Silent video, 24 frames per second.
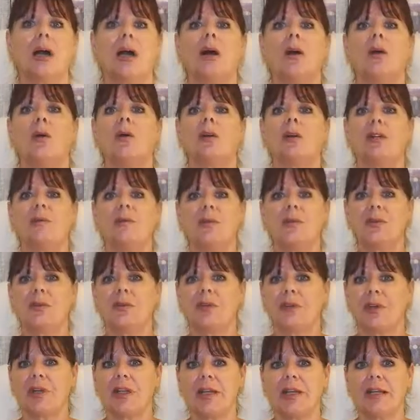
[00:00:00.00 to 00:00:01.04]
Or number
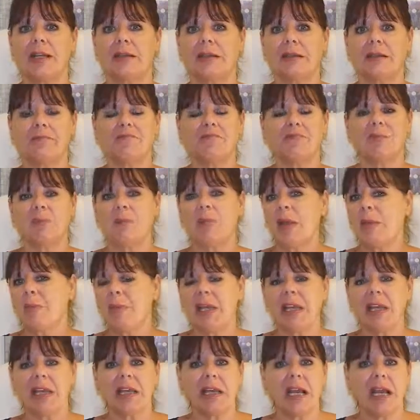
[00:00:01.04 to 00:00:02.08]
3, maybe
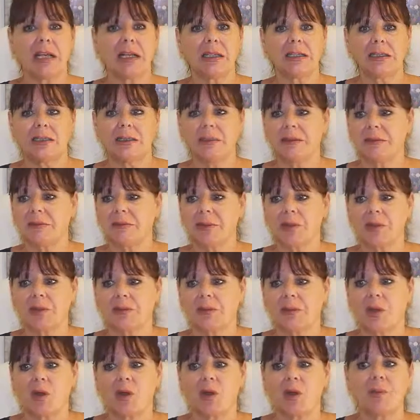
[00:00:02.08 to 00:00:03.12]
he has
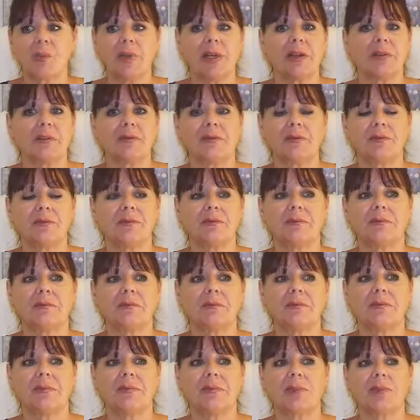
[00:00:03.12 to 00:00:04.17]
got a bit of
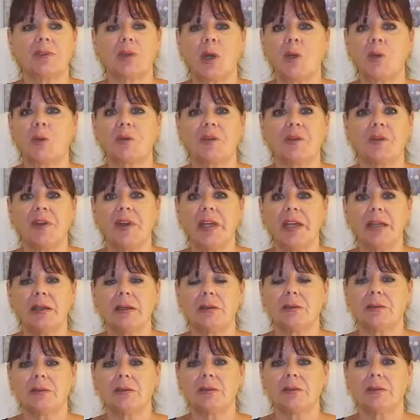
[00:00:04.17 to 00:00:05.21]
cold feet
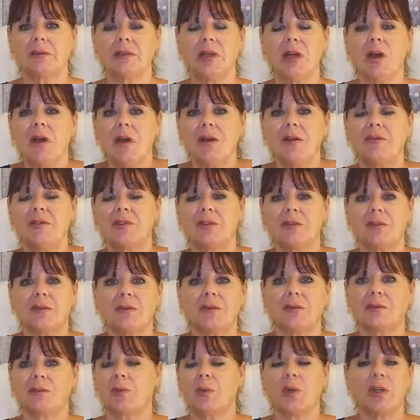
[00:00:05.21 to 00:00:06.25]
or nerves
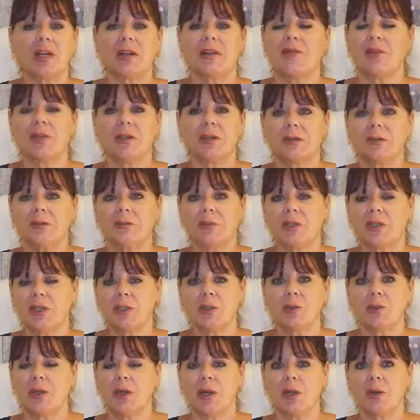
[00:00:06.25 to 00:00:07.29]
or whatever, we
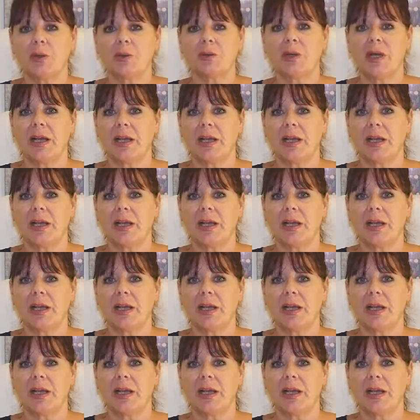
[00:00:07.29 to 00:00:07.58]
don't know.